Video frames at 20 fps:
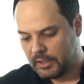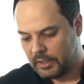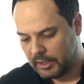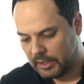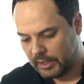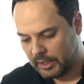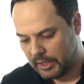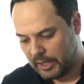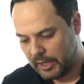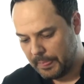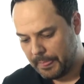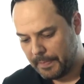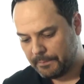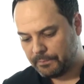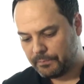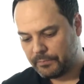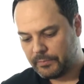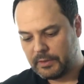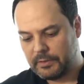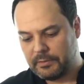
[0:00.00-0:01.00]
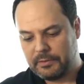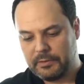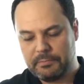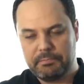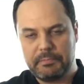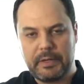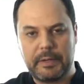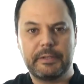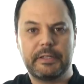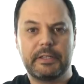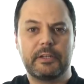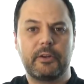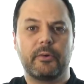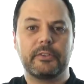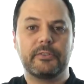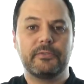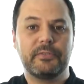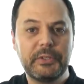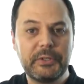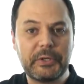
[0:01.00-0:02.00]
Um, maybe didn't
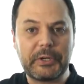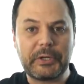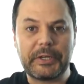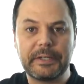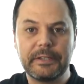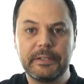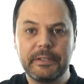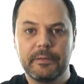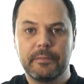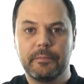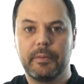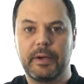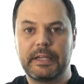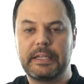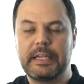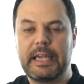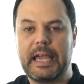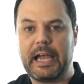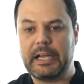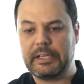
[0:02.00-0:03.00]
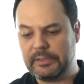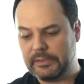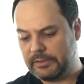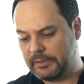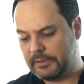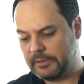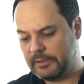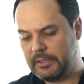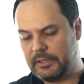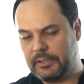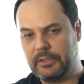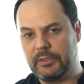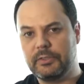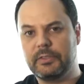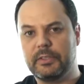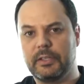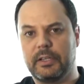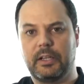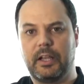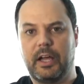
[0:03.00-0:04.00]
always feel good, but he actually he
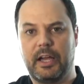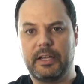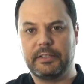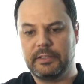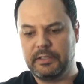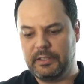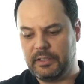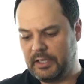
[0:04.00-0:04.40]
used it a lot.